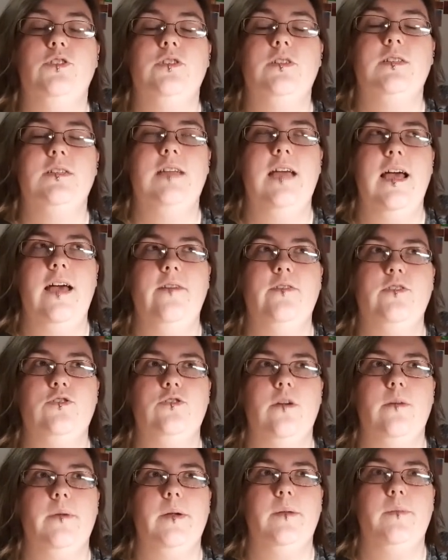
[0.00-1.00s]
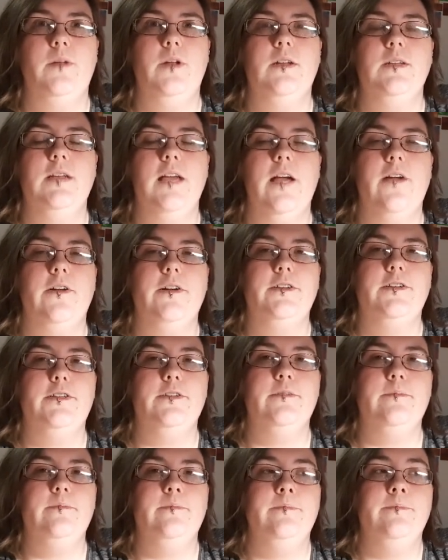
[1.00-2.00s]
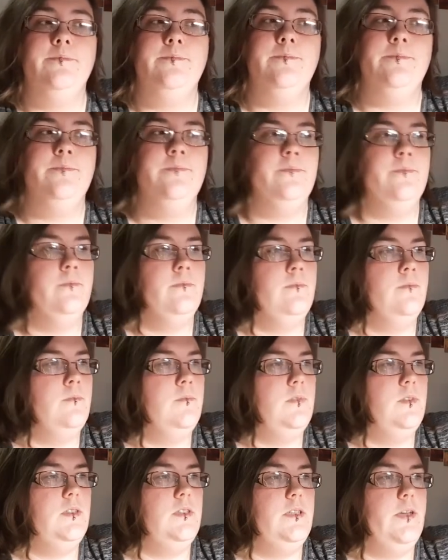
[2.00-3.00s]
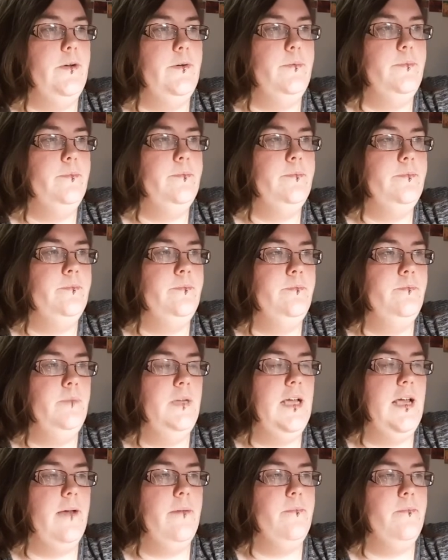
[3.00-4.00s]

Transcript: because I have a strawberry blonde character. So, but yeah.